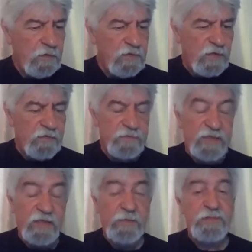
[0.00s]

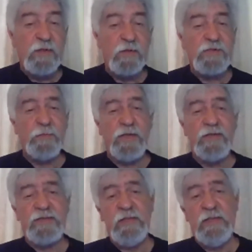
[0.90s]
Jacob stole his
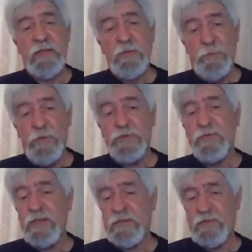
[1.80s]
brother's
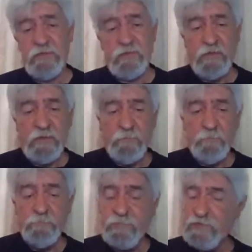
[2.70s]
birthright,
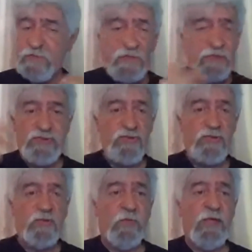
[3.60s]
just in a
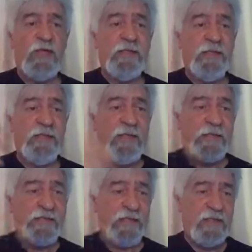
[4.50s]
certain way.
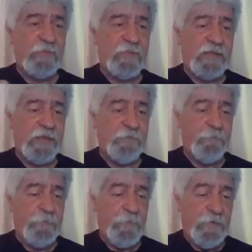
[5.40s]
That's how he became.
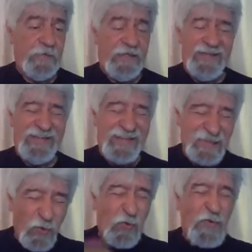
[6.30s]
He
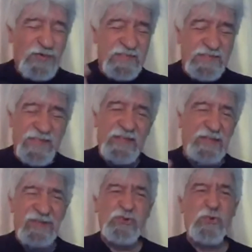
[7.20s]
had always had a
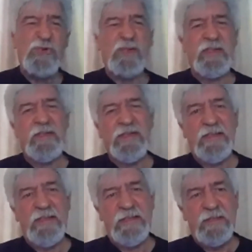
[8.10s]
story.
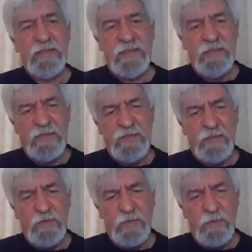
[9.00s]

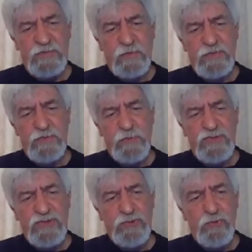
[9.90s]
There was
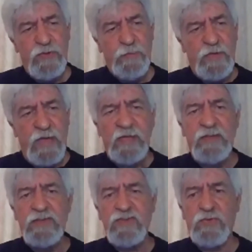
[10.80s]
always a story
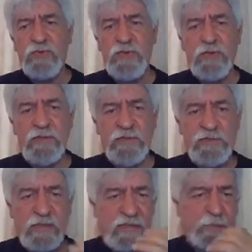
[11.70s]
behind the story.
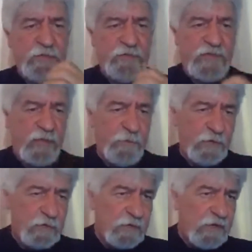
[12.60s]
Jacob never came
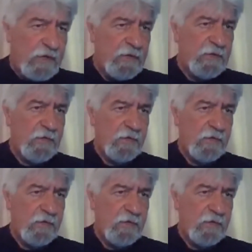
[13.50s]
out clean.